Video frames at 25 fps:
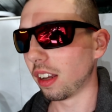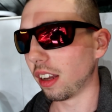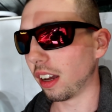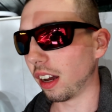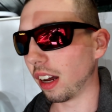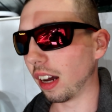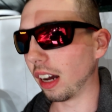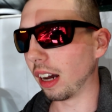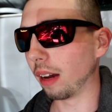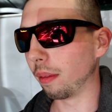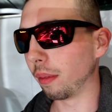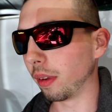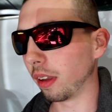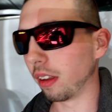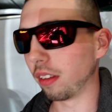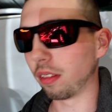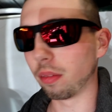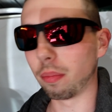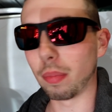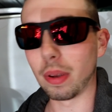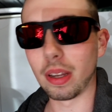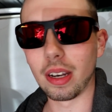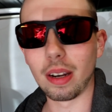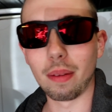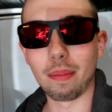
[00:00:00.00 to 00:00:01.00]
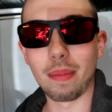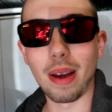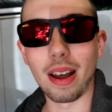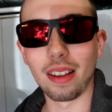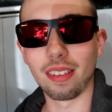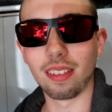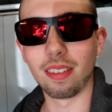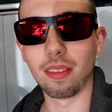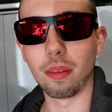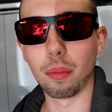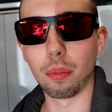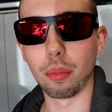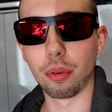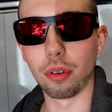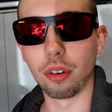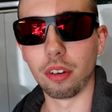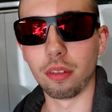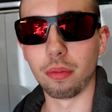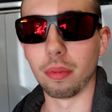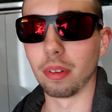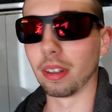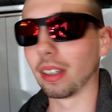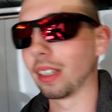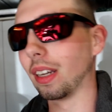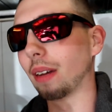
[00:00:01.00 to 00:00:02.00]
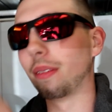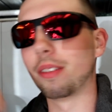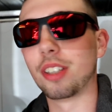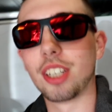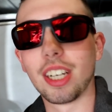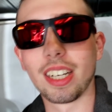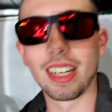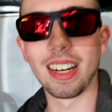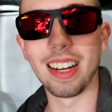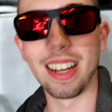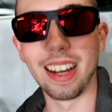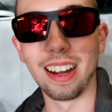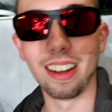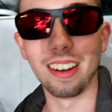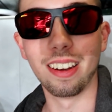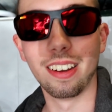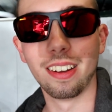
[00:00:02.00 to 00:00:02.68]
It's been a massive improvement. Come check it out.